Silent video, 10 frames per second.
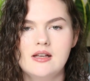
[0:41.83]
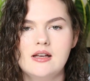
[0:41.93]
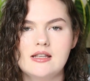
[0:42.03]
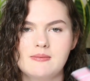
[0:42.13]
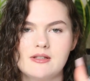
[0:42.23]

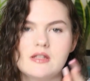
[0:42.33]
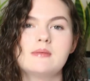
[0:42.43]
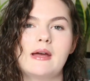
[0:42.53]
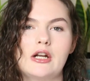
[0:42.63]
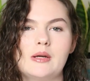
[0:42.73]
Espresso is
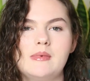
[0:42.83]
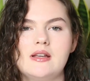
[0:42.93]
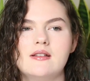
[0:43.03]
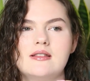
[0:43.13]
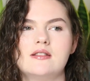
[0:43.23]
better
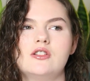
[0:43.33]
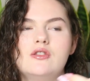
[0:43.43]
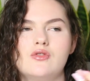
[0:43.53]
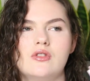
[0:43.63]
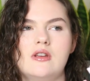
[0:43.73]
because that's
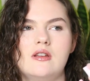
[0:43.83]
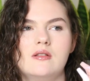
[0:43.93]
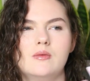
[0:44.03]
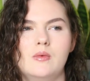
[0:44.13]
usually